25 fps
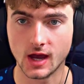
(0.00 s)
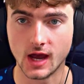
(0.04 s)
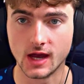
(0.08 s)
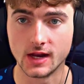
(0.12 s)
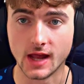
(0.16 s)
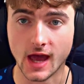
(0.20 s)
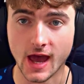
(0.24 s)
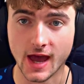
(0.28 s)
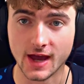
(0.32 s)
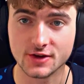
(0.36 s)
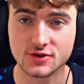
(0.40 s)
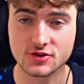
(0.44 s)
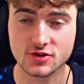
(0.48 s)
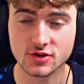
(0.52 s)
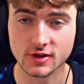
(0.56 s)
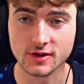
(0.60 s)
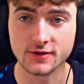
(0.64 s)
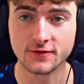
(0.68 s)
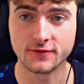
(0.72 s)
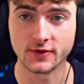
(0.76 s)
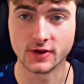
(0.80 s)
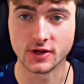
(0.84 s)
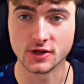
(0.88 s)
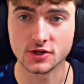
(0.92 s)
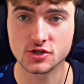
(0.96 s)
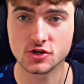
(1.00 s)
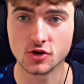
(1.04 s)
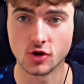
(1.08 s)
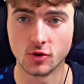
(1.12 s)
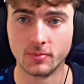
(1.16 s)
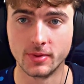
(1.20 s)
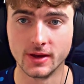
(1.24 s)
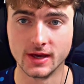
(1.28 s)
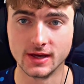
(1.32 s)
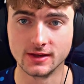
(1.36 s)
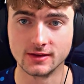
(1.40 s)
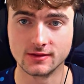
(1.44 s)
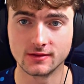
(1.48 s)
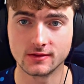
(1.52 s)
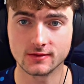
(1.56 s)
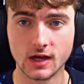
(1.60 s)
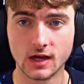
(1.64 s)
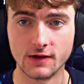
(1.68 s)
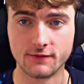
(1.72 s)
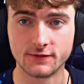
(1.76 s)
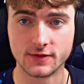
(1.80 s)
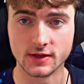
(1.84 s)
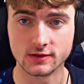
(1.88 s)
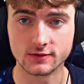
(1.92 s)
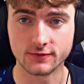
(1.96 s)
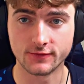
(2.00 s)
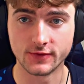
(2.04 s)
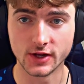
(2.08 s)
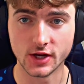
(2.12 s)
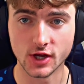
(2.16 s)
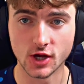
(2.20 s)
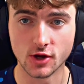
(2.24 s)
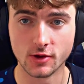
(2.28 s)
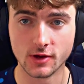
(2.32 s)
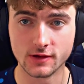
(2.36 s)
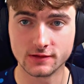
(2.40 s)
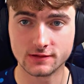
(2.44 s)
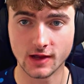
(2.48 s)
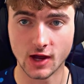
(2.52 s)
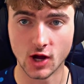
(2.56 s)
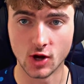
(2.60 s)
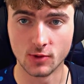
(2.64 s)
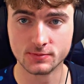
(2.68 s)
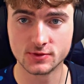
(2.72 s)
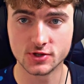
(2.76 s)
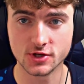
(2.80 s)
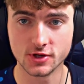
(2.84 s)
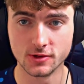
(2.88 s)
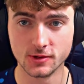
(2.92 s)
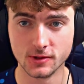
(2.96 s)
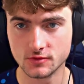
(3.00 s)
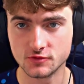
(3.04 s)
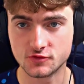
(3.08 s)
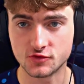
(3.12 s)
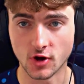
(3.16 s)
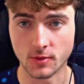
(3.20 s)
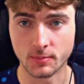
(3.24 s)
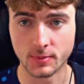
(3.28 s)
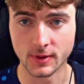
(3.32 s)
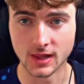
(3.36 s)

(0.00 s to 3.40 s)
and actually finish your beats. If this video has helped you, drop